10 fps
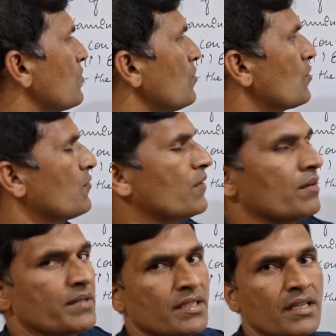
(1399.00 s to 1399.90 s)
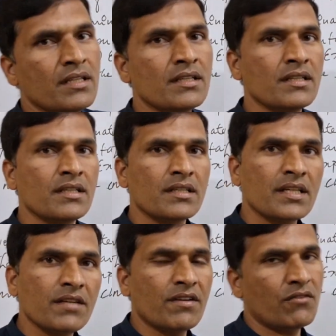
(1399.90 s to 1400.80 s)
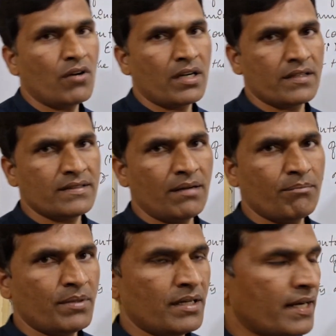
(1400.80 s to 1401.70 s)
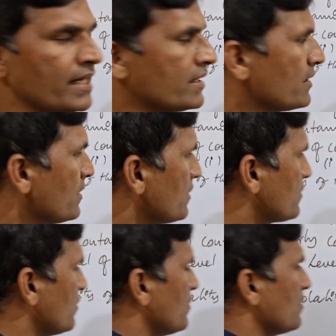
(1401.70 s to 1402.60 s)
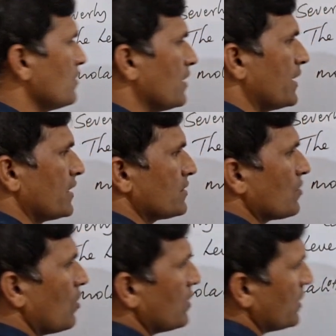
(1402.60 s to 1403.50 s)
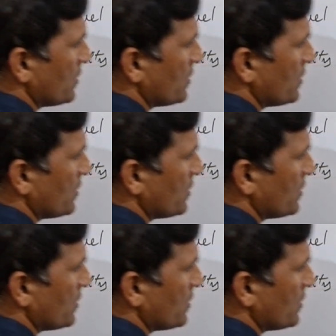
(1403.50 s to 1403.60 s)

the chloroform in the given water sample, right? So let us solve